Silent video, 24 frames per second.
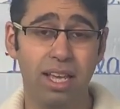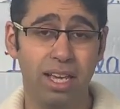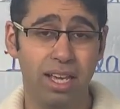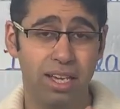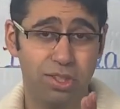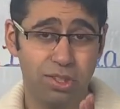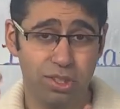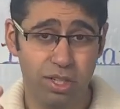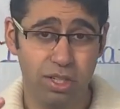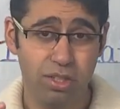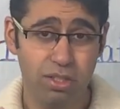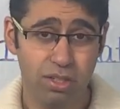
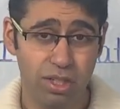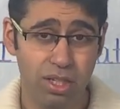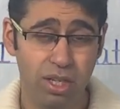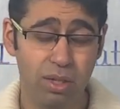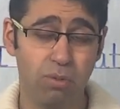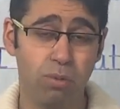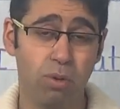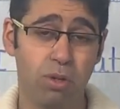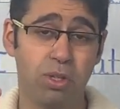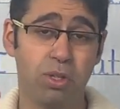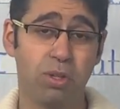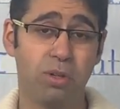essentially
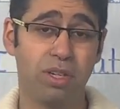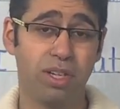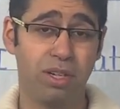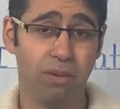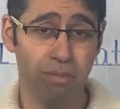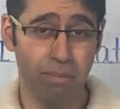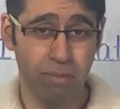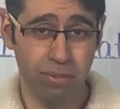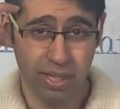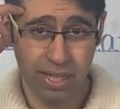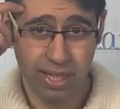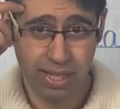what you're
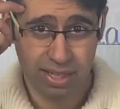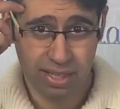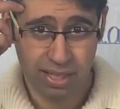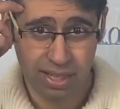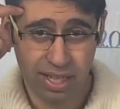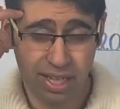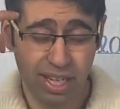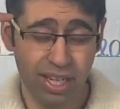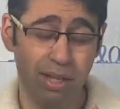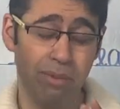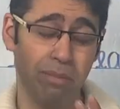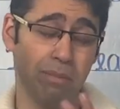
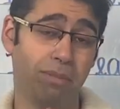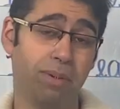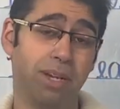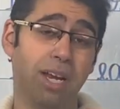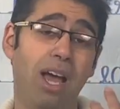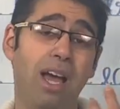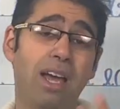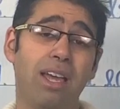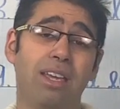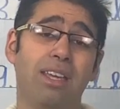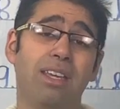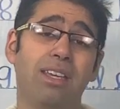completely
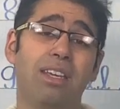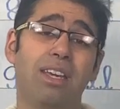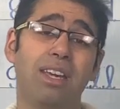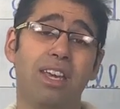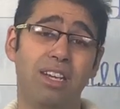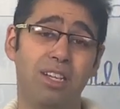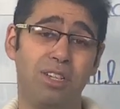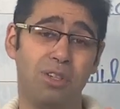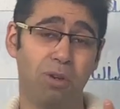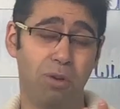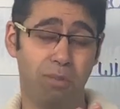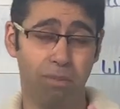implying
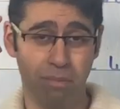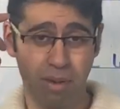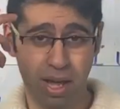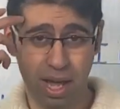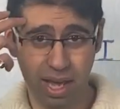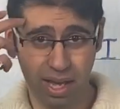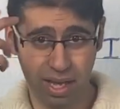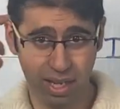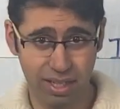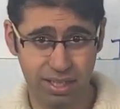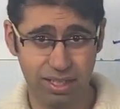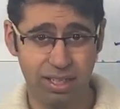in your
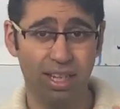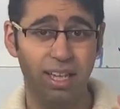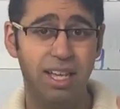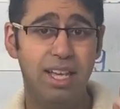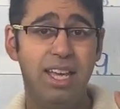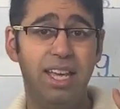mind